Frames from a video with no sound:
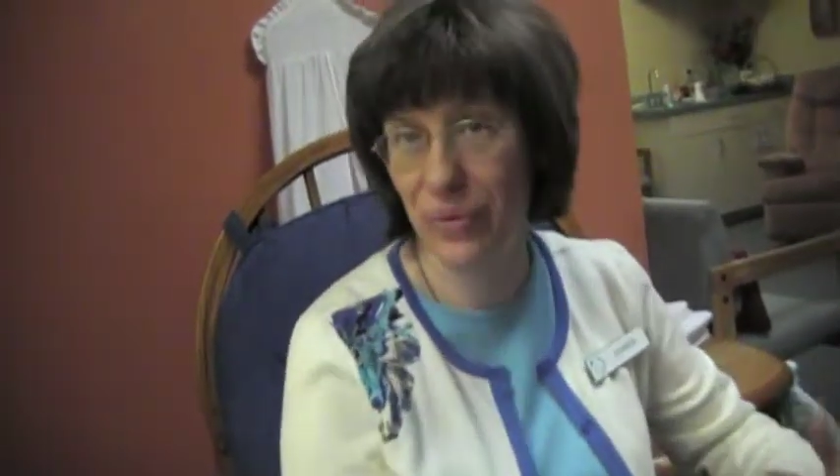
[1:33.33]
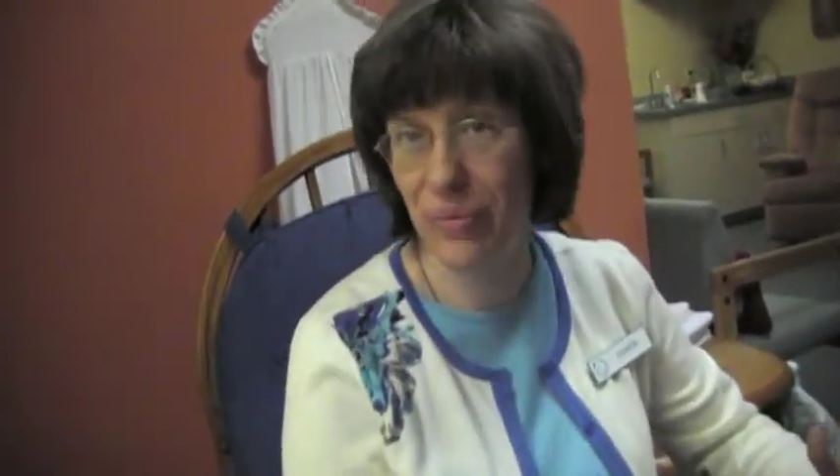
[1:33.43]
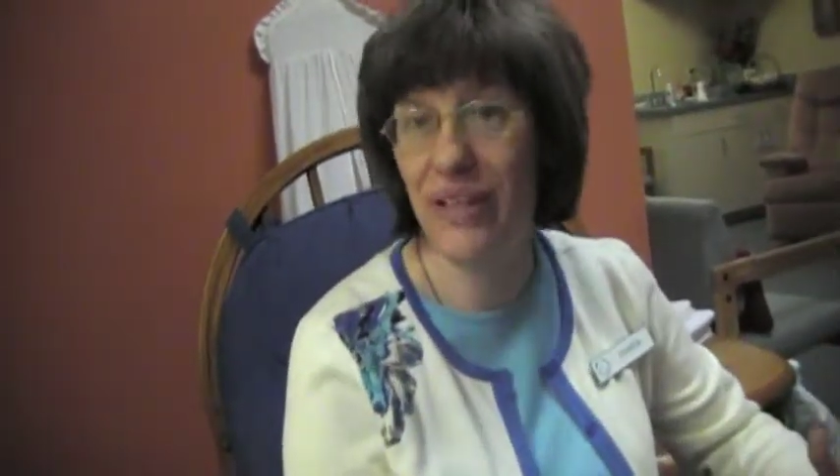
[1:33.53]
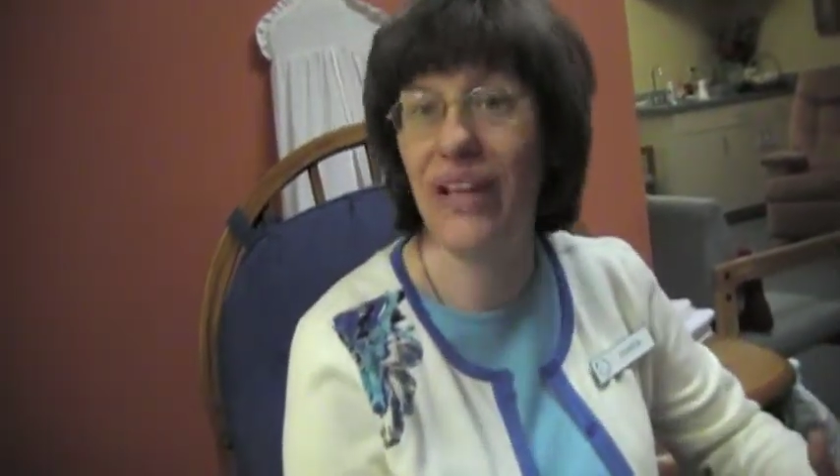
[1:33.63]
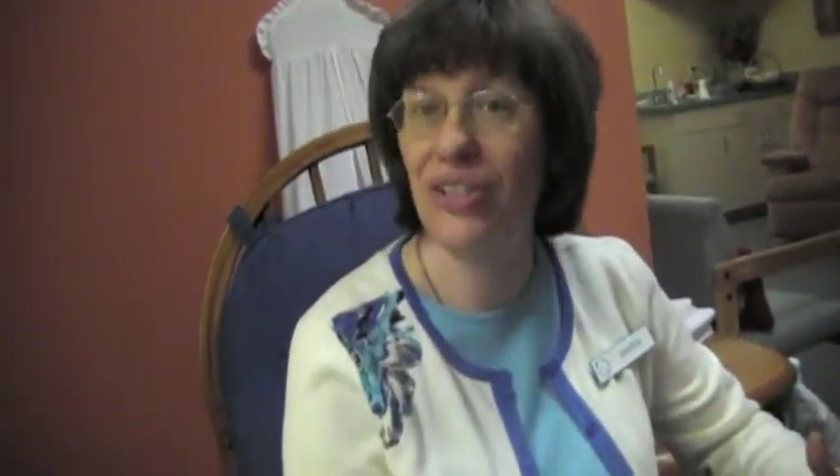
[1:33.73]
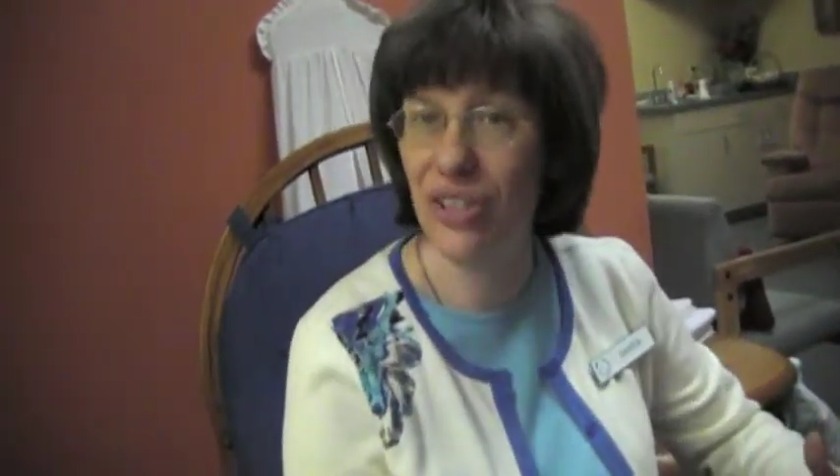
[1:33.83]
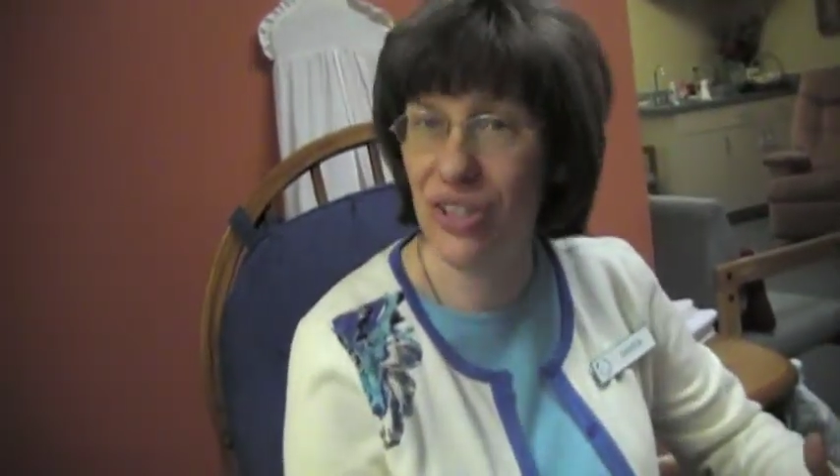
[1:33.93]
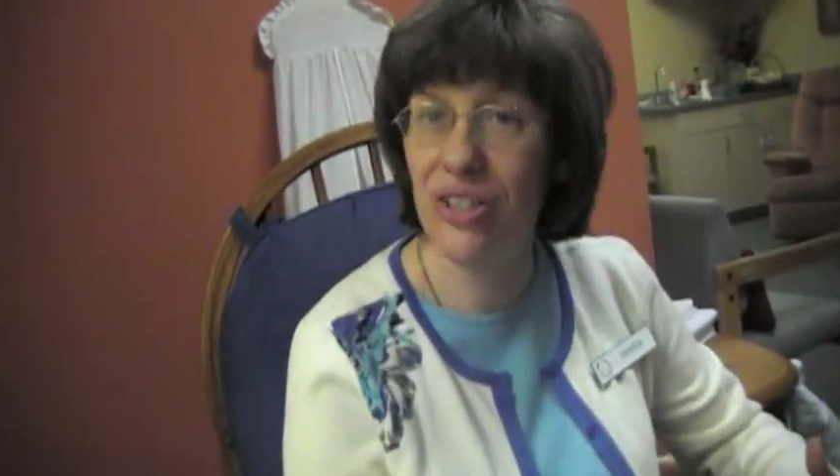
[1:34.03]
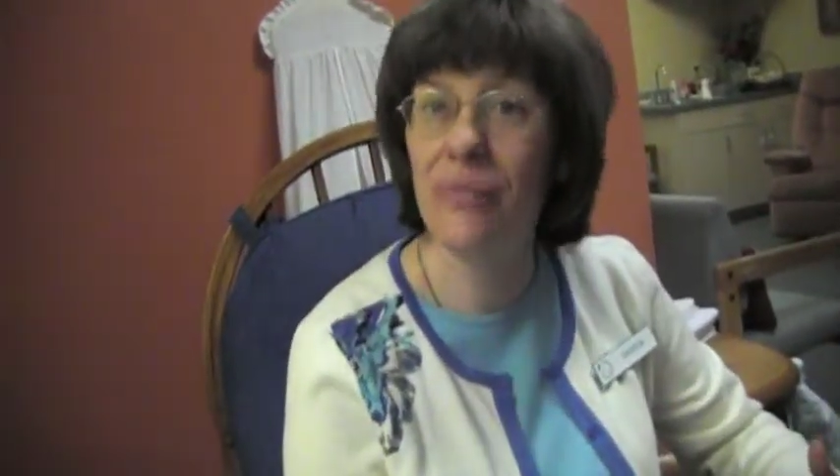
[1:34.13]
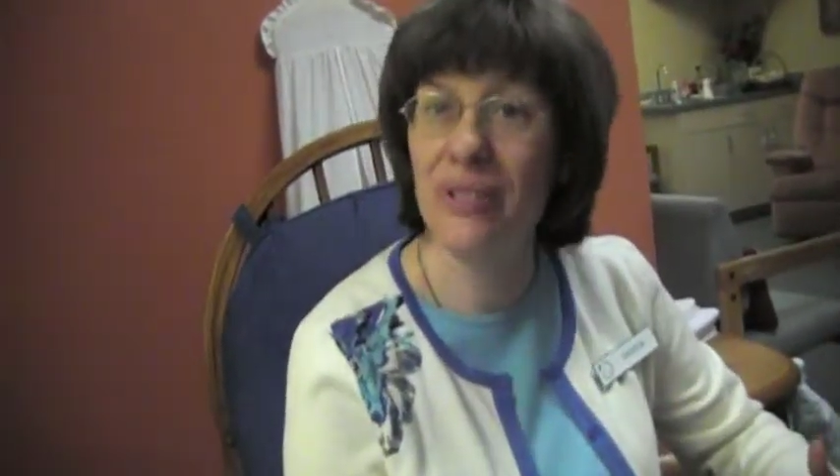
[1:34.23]
the
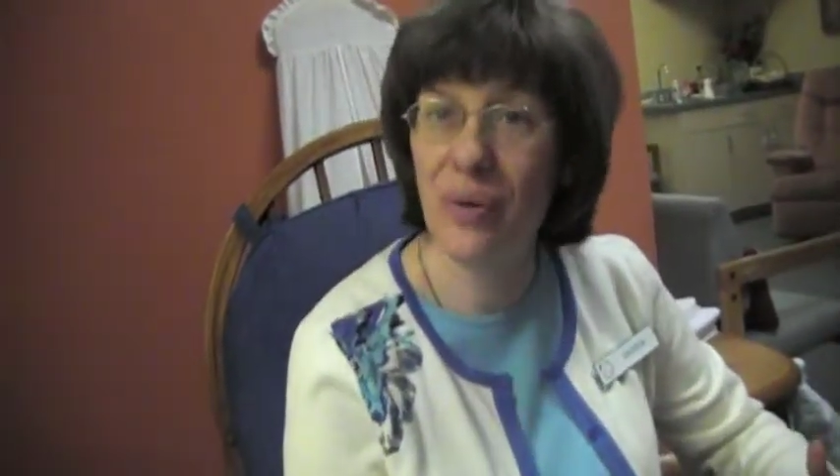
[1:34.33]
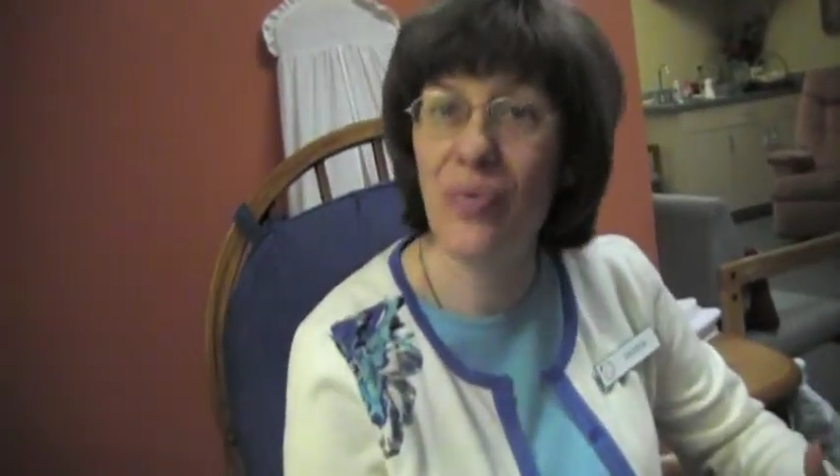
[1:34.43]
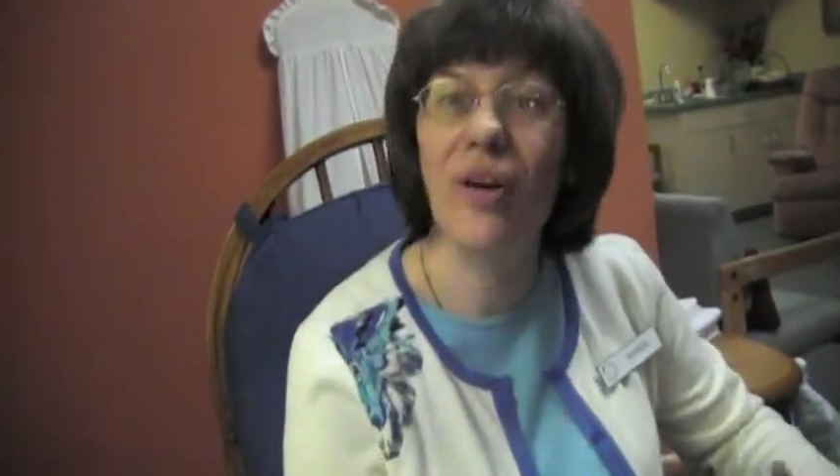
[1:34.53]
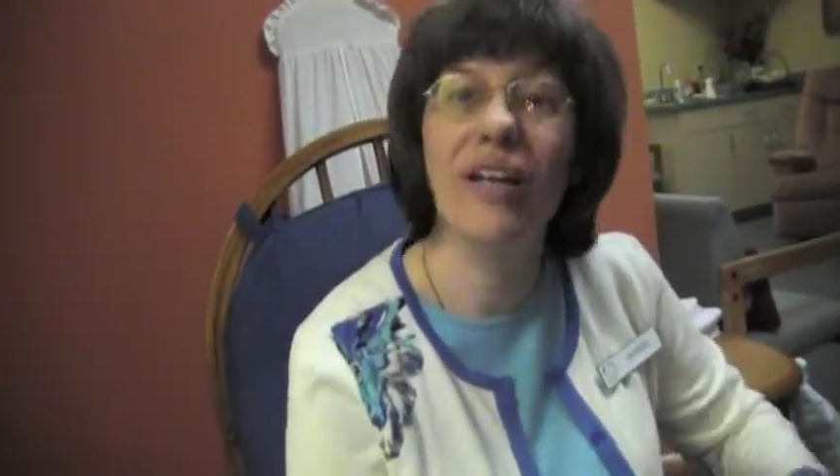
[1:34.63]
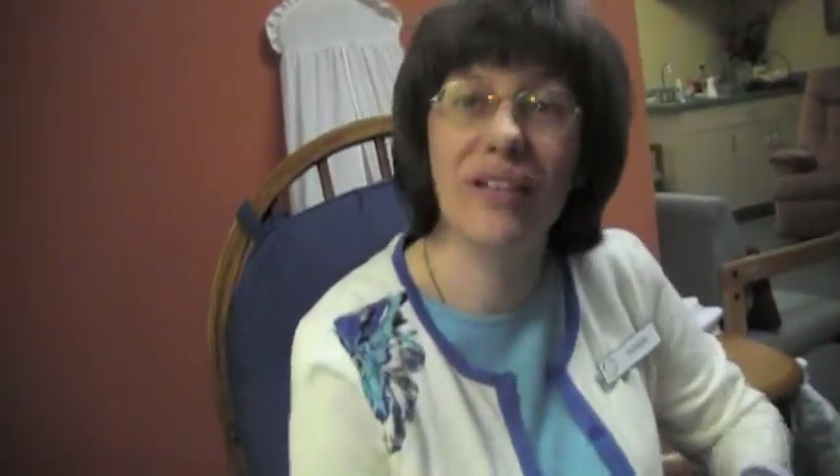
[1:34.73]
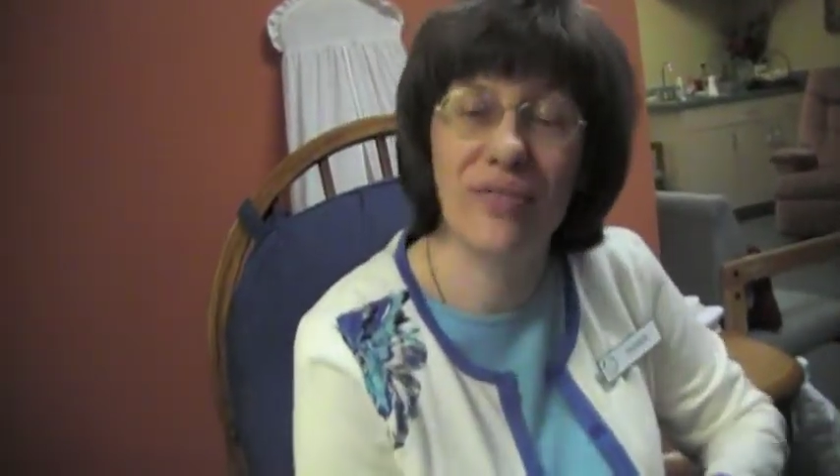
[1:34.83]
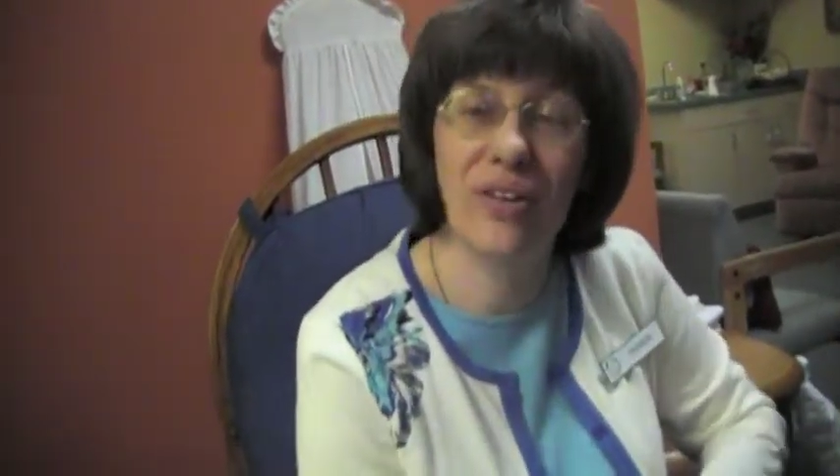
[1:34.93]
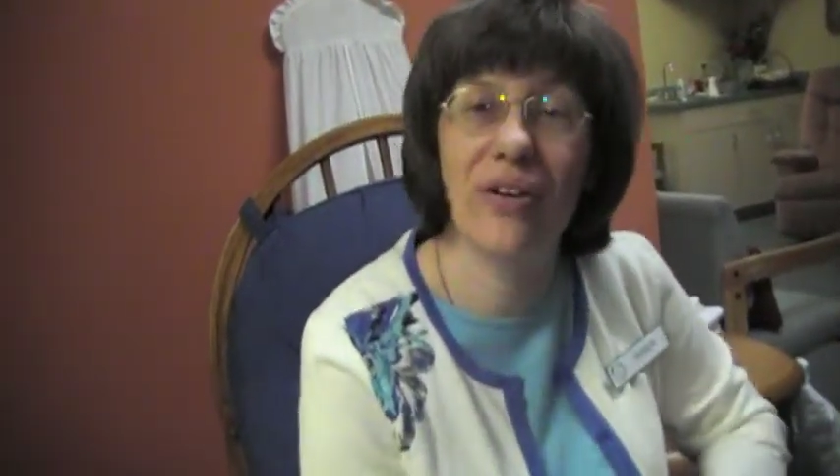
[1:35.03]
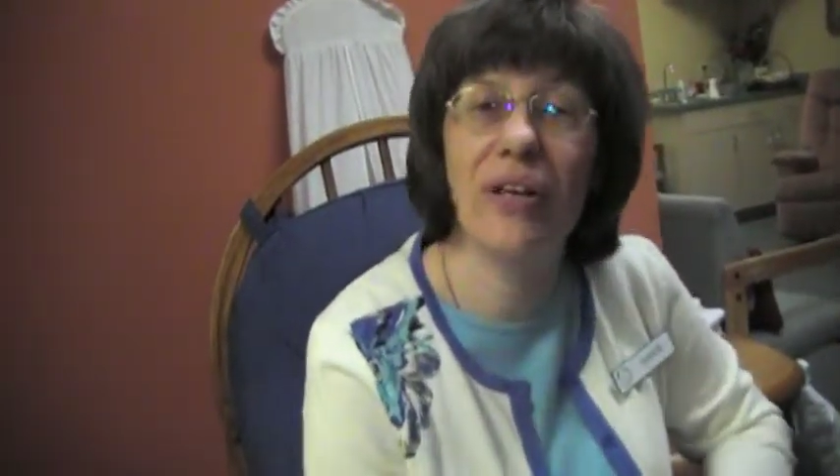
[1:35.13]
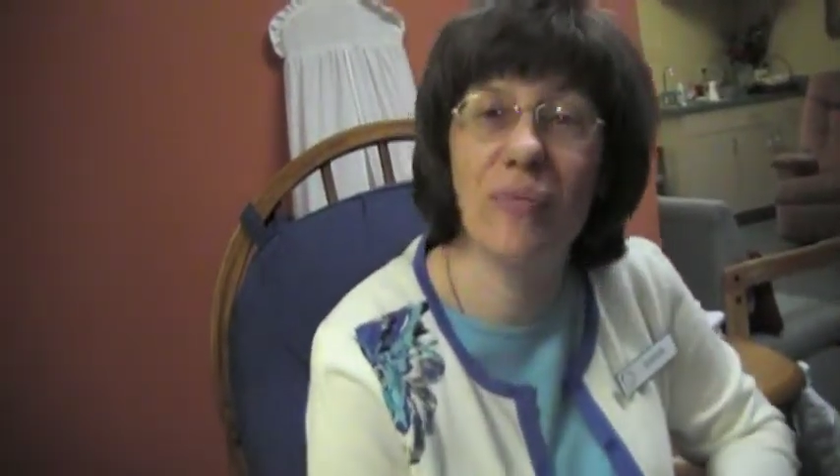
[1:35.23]
relationship somewhat is very